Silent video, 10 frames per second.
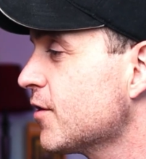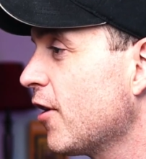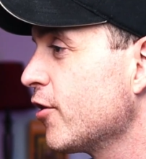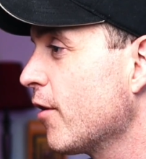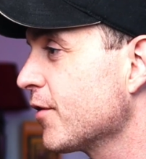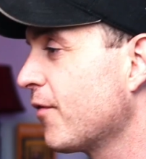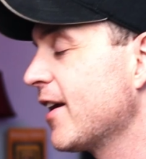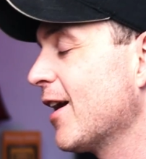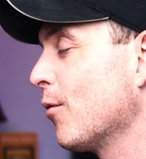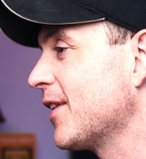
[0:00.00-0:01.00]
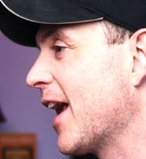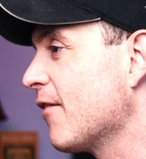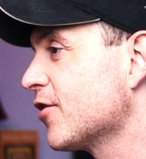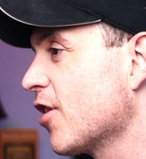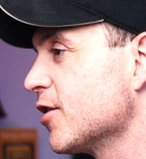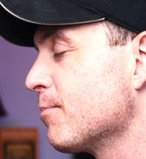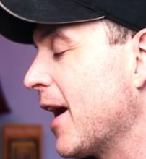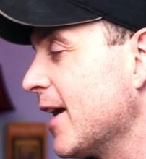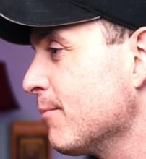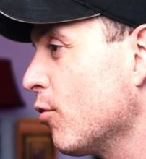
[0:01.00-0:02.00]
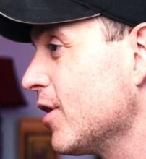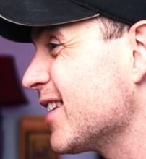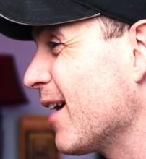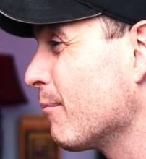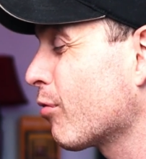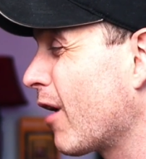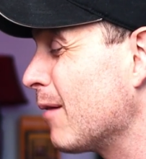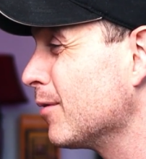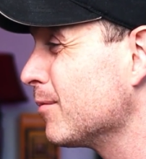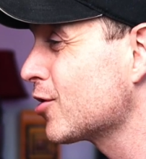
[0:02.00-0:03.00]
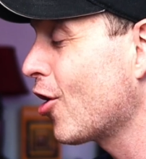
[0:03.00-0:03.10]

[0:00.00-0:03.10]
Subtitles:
of all, you have to find out what the avatar's pain points and problems